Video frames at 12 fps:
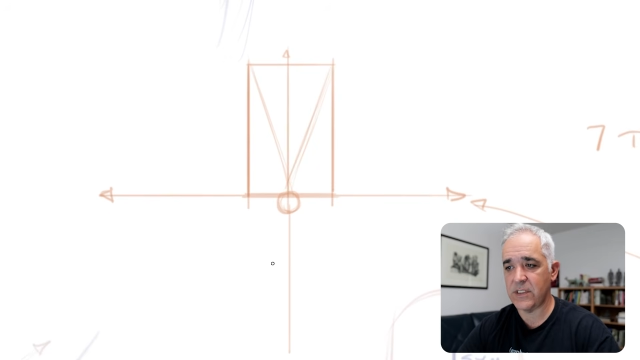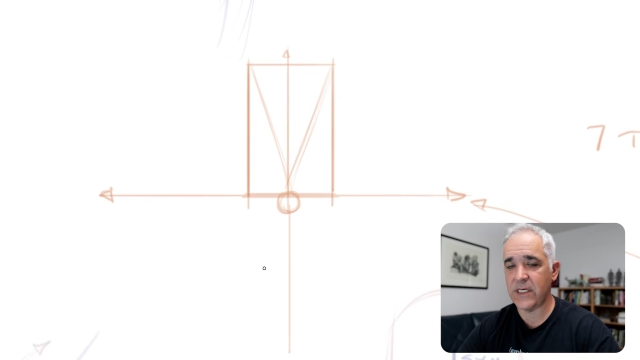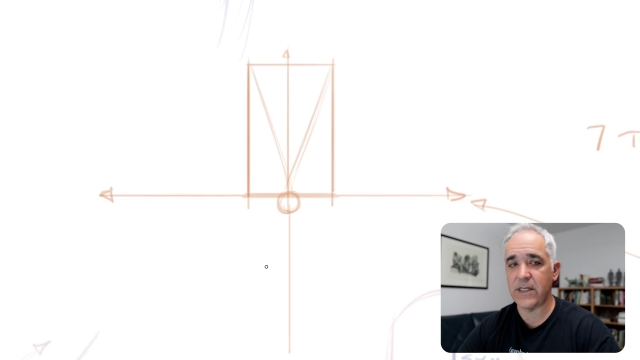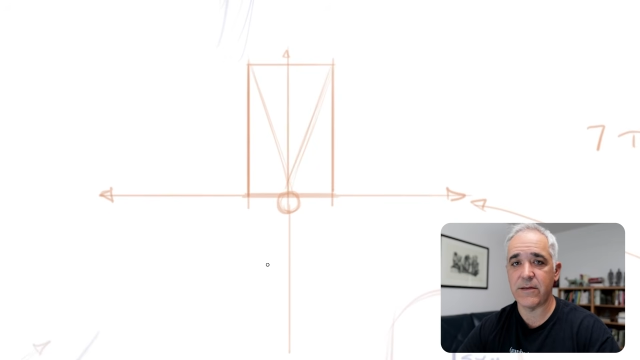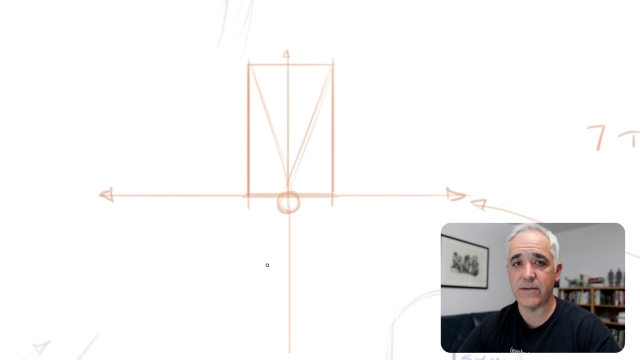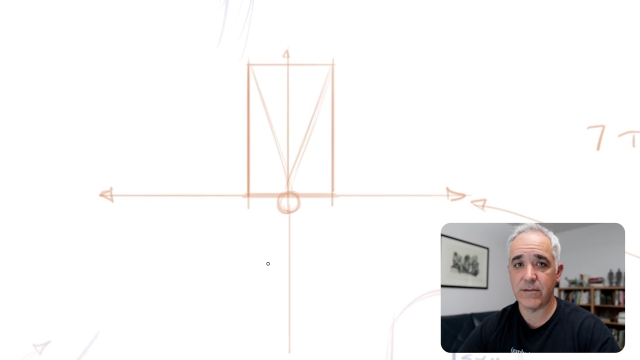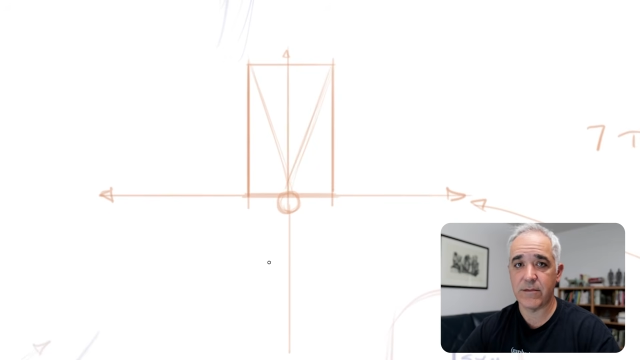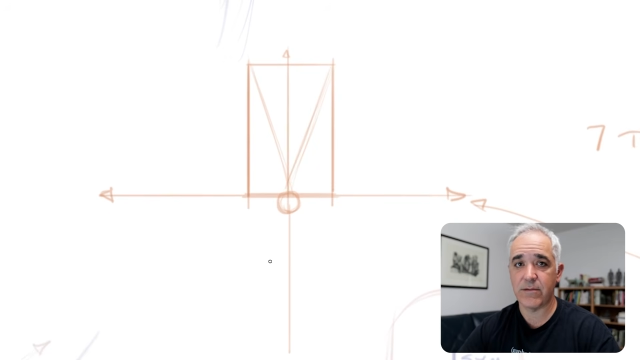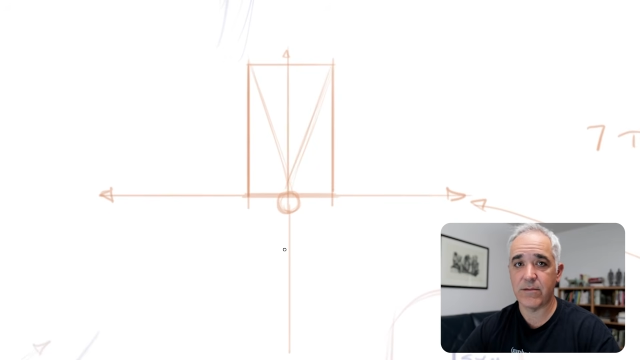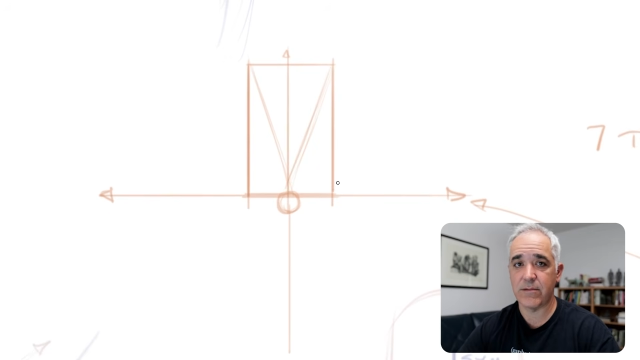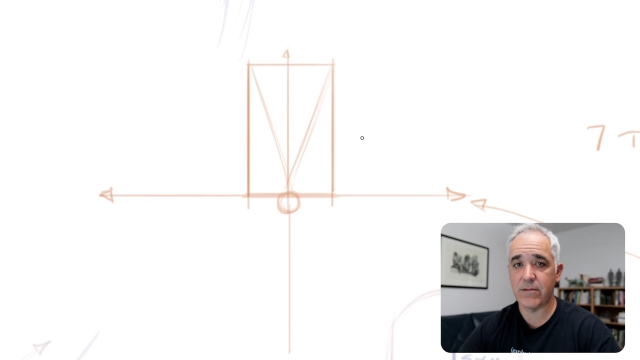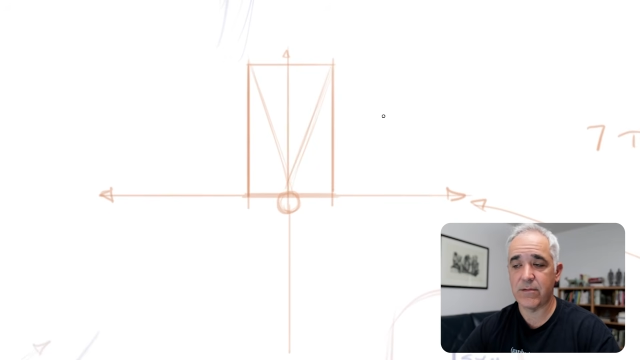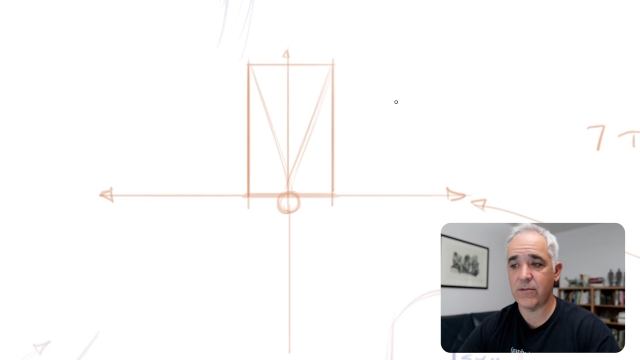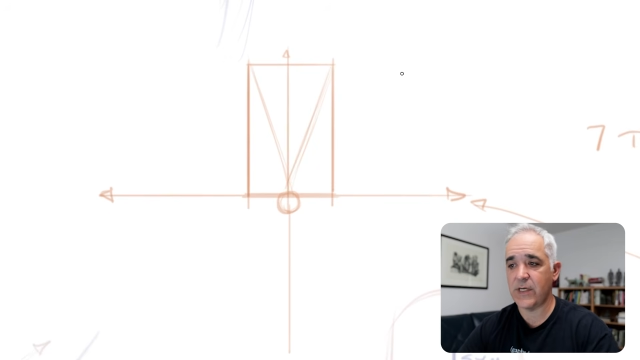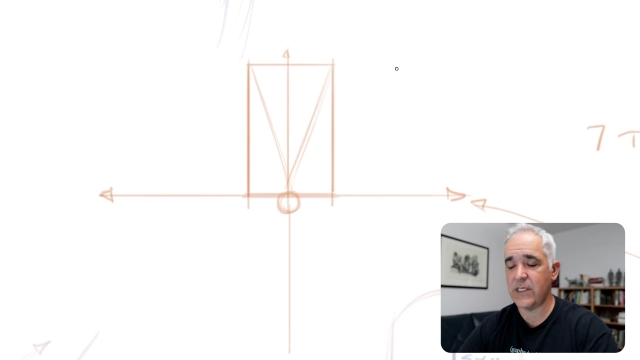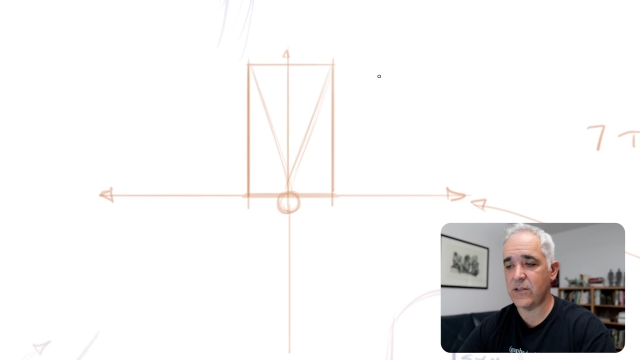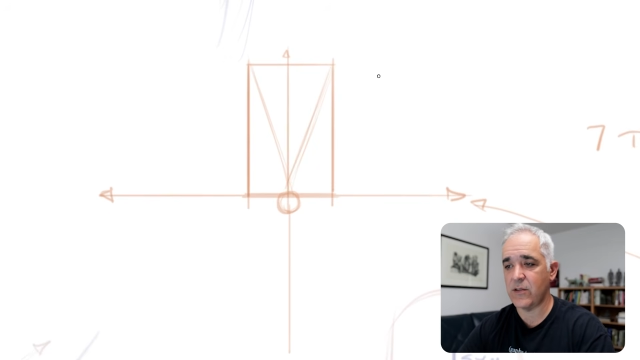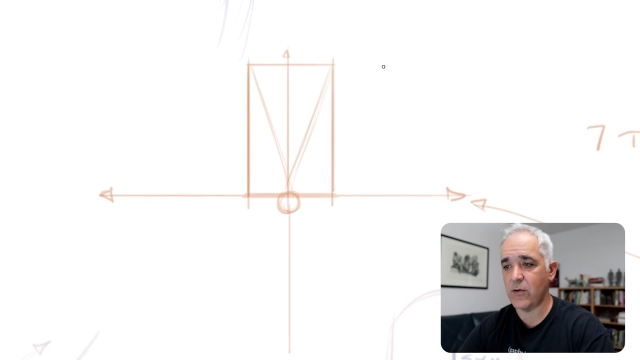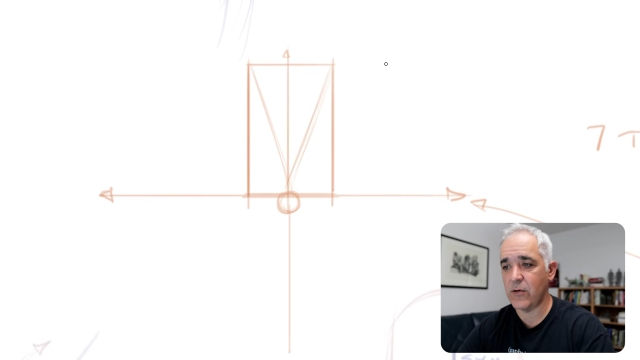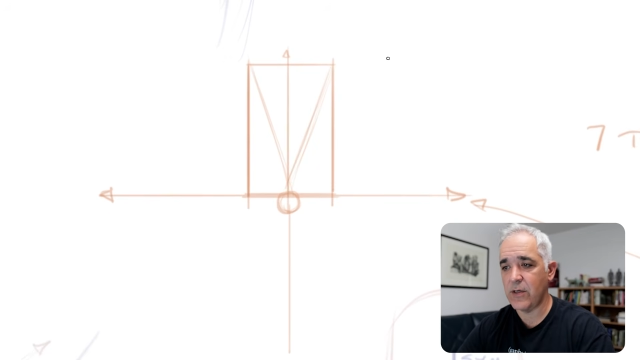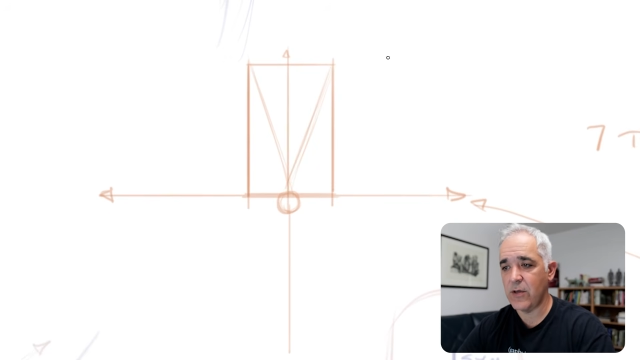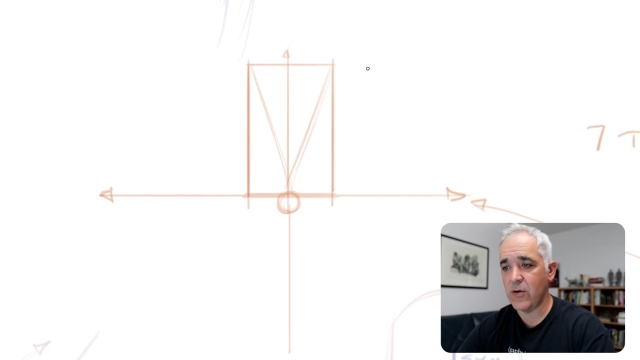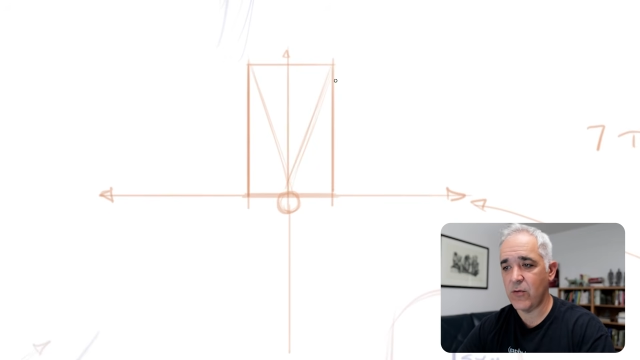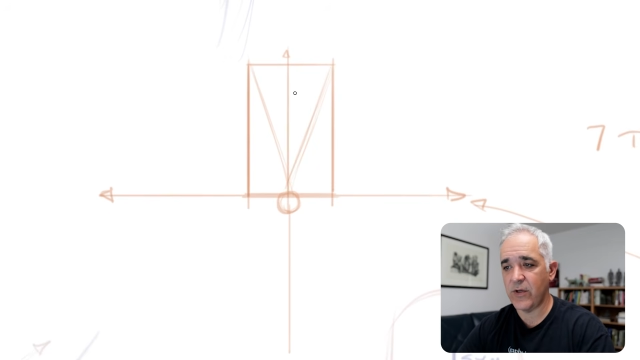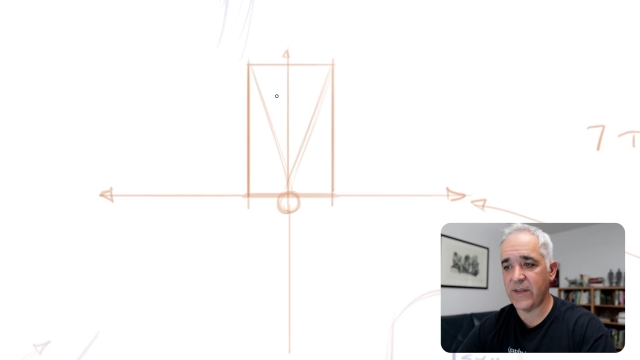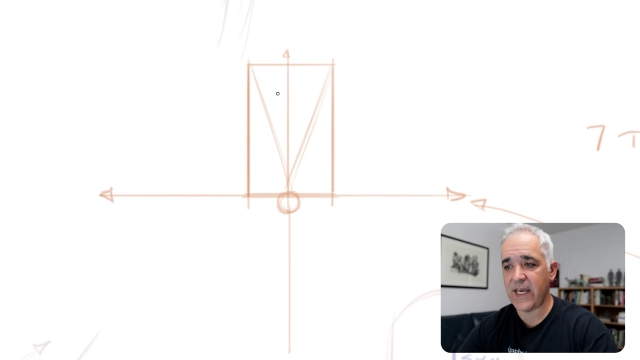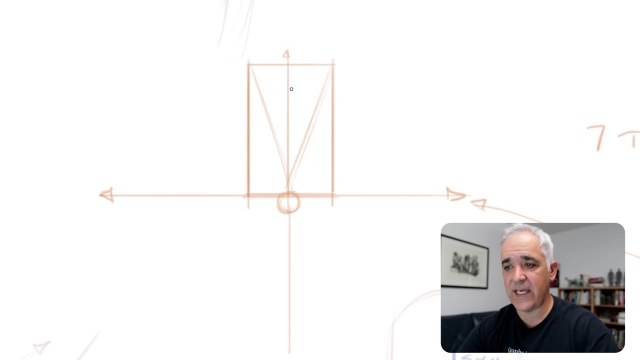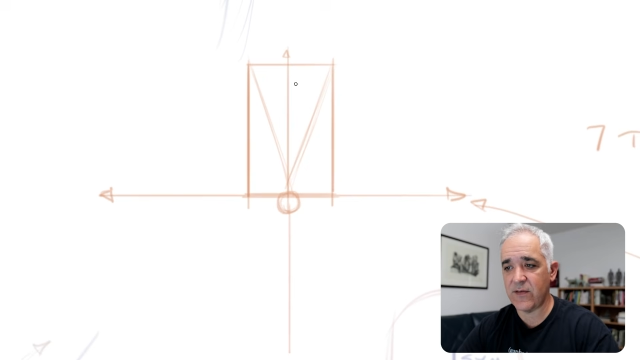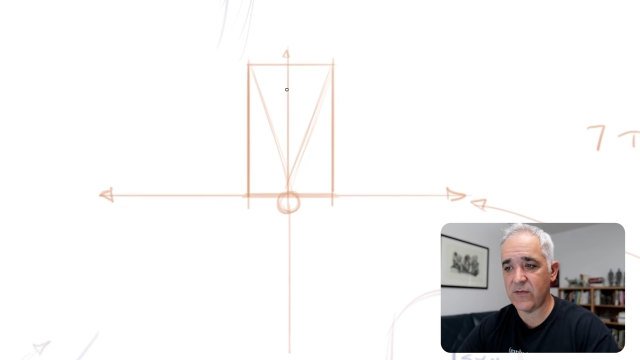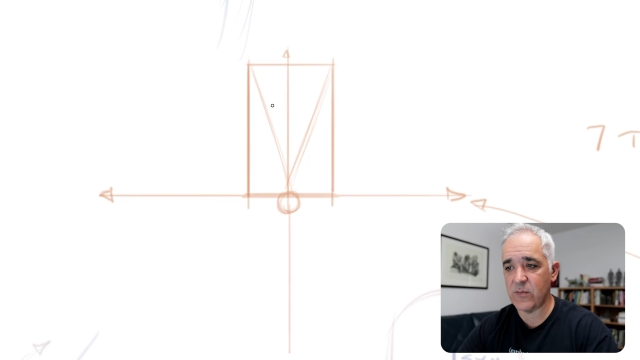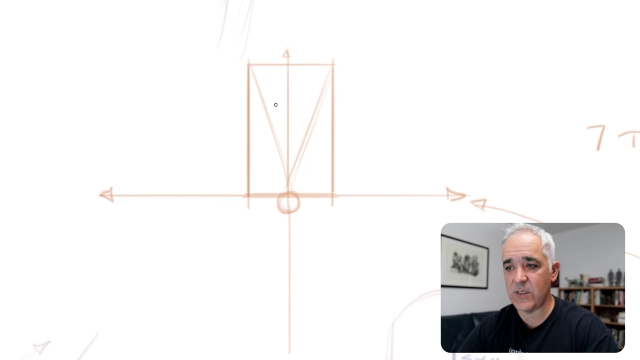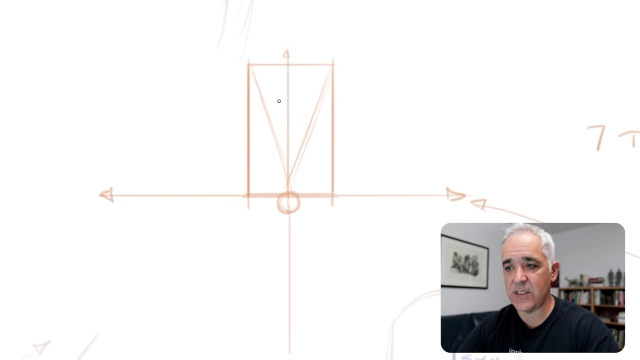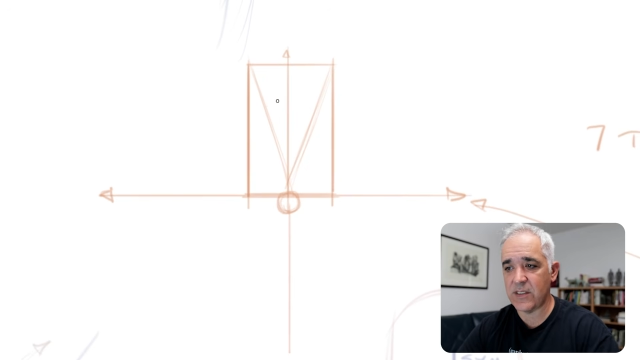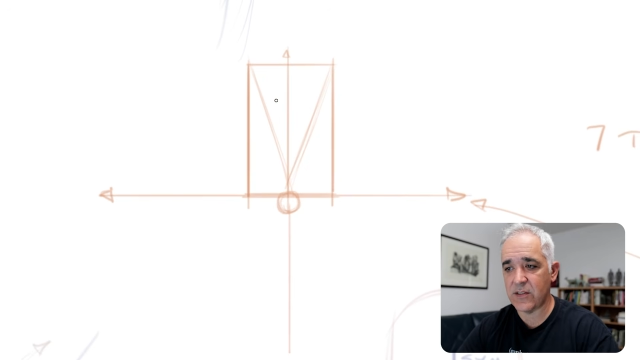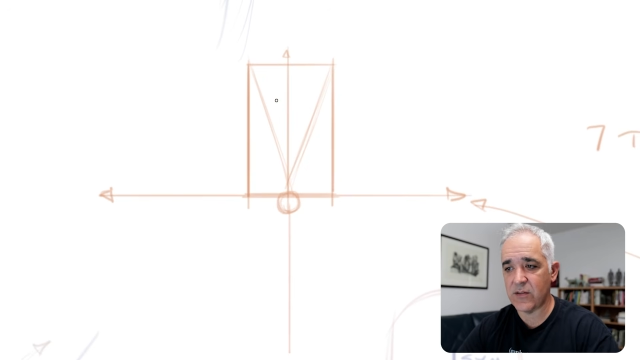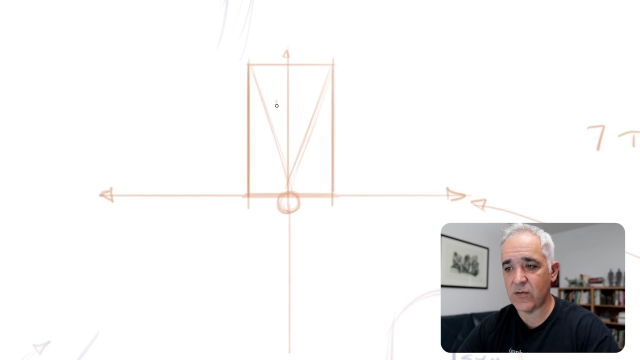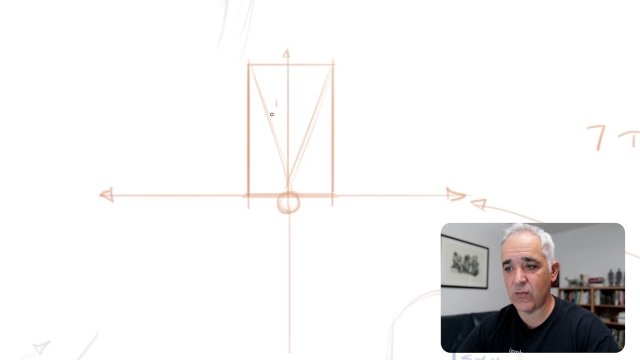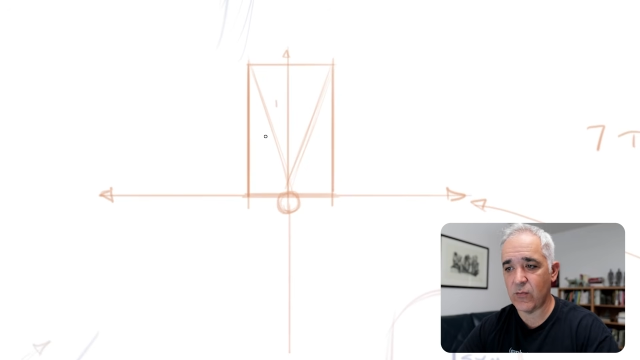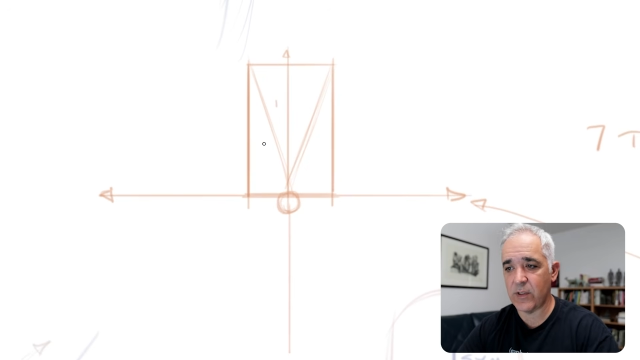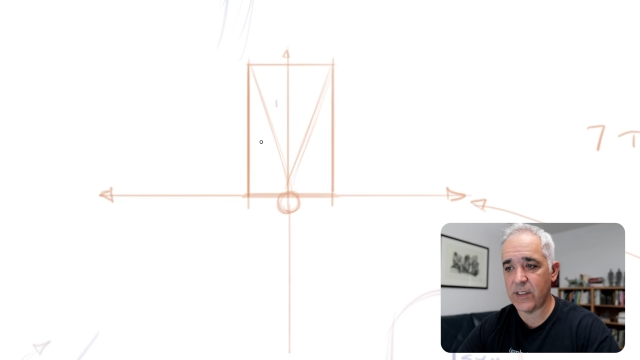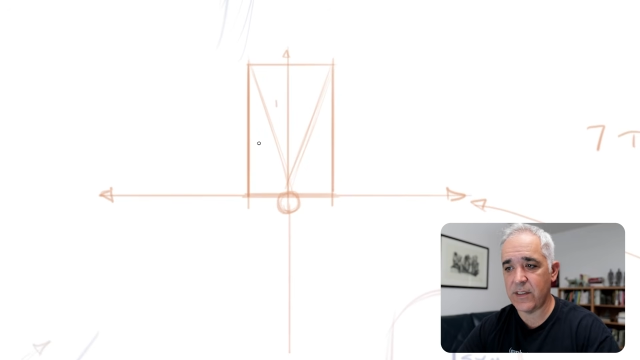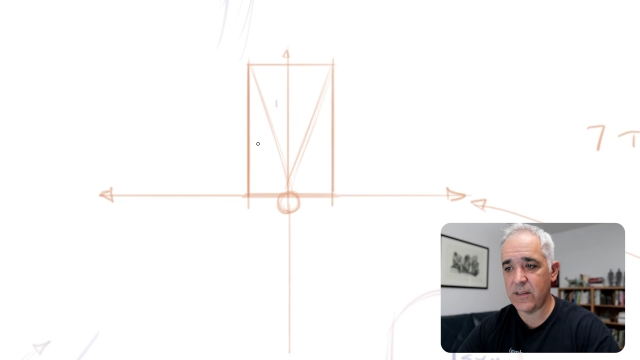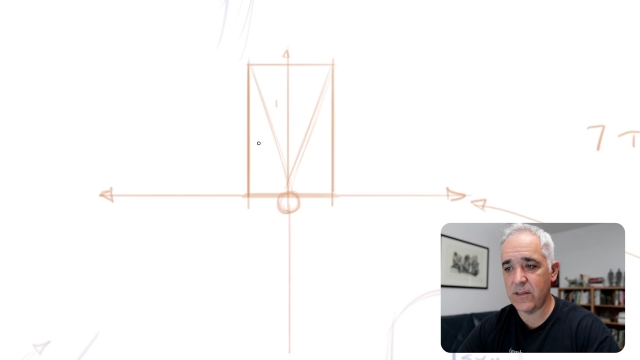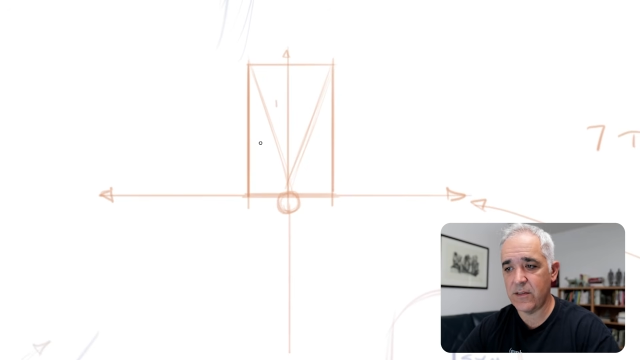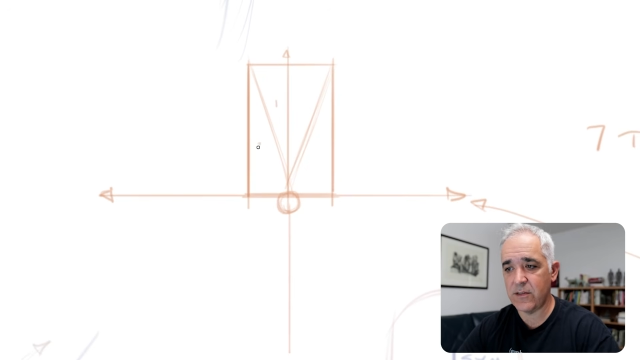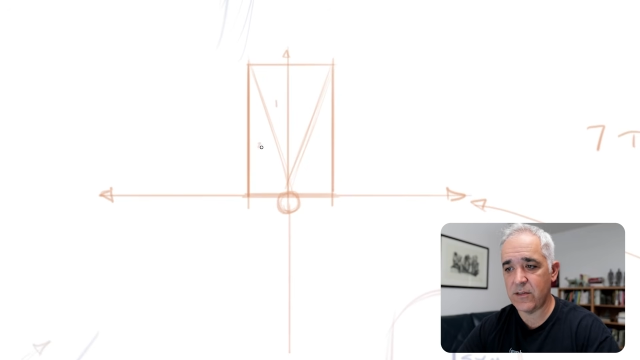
Done. Right? So what that gives me is 1,